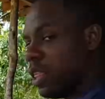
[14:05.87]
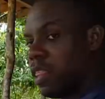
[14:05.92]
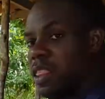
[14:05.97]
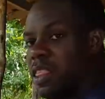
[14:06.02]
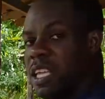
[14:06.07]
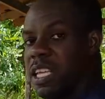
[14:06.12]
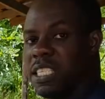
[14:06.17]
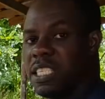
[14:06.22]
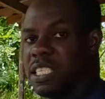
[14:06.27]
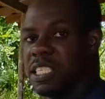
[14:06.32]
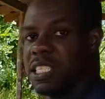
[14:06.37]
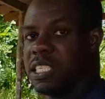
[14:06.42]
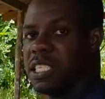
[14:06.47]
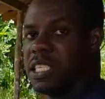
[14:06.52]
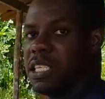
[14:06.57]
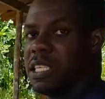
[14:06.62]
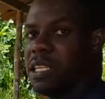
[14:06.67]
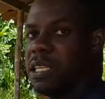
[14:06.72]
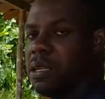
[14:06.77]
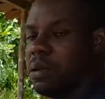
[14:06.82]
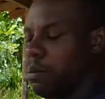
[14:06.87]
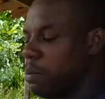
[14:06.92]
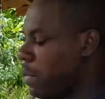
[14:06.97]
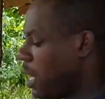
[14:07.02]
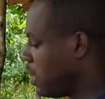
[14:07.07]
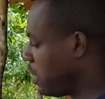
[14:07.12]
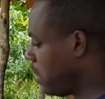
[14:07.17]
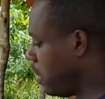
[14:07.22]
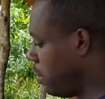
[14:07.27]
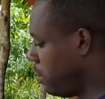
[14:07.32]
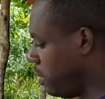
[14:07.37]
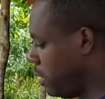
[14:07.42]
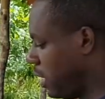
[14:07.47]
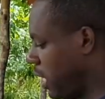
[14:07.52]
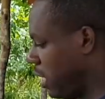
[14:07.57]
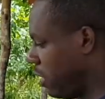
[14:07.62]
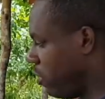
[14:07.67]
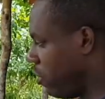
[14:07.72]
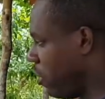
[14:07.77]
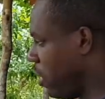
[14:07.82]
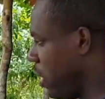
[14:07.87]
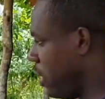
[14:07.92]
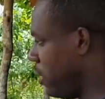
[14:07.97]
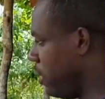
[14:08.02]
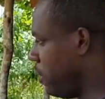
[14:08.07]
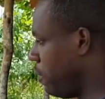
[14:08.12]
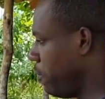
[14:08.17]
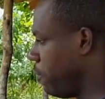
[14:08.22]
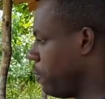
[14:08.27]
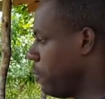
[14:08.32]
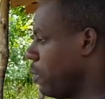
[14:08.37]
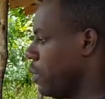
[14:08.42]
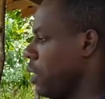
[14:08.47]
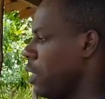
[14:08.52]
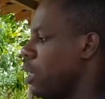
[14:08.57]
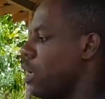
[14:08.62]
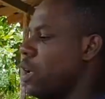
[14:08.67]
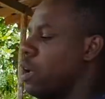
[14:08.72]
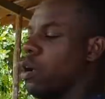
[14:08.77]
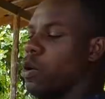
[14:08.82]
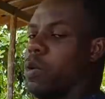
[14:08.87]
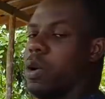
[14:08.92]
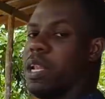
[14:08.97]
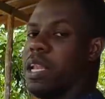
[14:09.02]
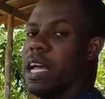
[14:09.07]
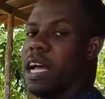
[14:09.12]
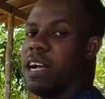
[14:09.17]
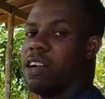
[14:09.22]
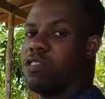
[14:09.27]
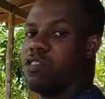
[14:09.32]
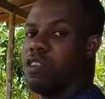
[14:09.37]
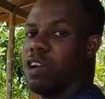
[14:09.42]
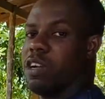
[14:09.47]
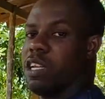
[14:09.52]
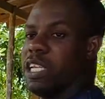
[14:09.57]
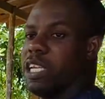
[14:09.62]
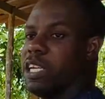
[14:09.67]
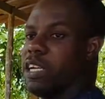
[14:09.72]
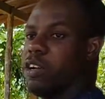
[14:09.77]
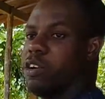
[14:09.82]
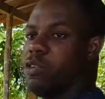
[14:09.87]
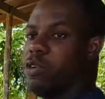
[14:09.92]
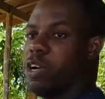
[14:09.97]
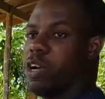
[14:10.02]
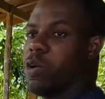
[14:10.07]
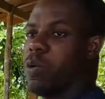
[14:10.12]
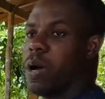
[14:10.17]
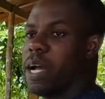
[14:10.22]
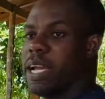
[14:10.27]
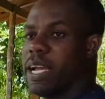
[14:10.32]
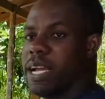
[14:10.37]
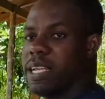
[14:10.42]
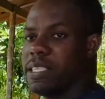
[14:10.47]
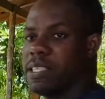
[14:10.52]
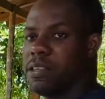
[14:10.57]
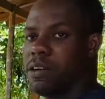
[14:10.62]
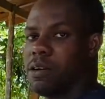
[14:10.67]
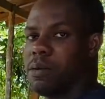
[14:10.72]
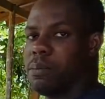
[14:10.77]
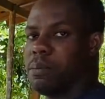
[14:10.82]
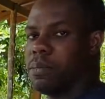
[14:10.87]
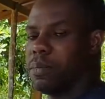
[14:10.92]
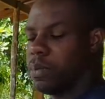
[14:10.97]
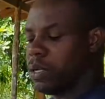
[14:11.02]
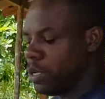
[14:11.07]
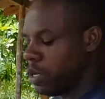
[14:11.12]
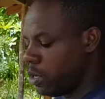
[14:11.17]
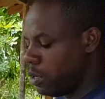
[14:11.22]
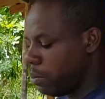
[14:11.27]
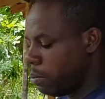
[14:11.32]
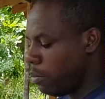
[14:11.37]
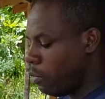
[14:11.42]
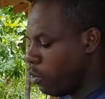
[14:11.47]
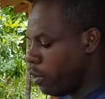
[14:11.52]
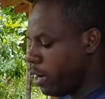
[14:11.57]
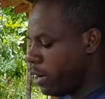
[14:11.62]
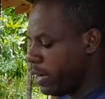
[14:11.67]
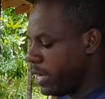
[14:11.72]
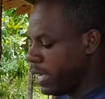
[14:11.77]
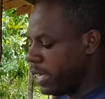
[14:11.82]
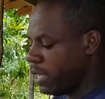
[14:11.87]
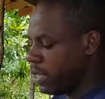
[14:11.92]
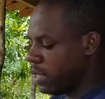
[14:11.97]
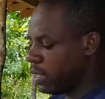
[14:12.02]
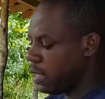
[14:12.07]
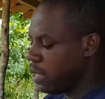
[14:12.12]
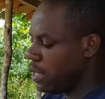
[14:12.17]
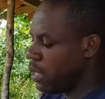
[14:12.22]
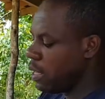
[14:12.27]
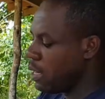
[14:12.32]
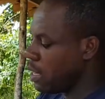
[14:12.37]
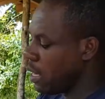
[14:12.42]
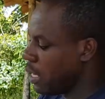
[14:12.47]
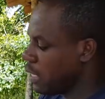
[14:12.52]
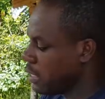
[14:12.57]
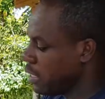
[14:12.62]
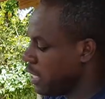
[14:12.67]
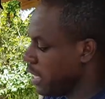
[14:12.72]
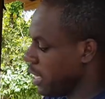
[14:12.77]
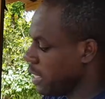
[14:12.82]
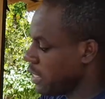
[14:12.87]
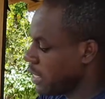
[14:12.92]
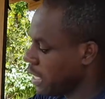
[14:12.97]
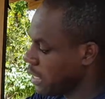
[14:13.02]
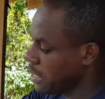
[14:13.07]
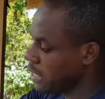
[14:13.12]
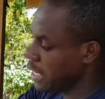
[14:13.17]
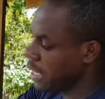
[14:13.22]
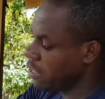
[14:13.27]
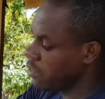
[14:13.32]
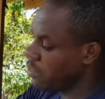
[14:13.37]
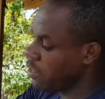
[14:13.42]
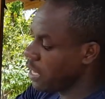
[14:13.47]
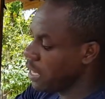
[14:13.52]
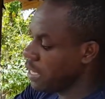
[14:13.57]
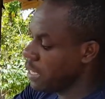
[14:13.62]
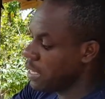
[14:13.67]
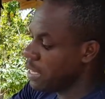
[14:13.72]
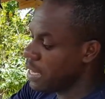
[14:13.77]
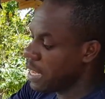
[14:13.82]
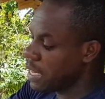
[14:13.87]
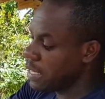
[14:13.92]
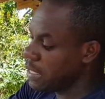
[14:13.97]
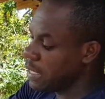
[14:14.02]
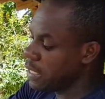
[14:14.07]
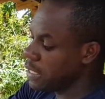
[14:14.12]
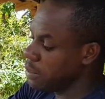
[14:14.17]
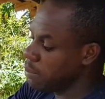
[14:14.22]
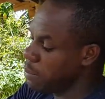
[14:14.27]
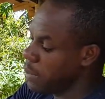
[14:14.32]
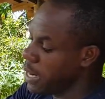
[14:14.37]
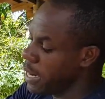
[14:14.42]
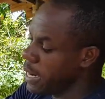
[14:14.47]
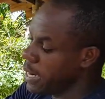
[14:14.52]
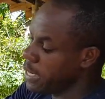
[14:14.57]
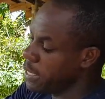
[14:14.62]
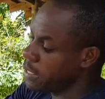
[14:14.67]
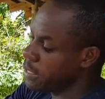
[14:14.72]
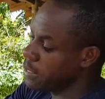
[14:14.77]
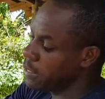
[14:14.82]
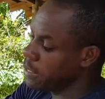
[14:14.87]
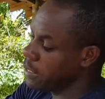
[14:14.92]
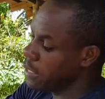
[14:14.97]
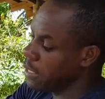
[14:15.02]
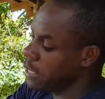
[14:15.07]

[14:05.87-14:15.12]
This bottom section will actually require some boring, as there's a section that is marked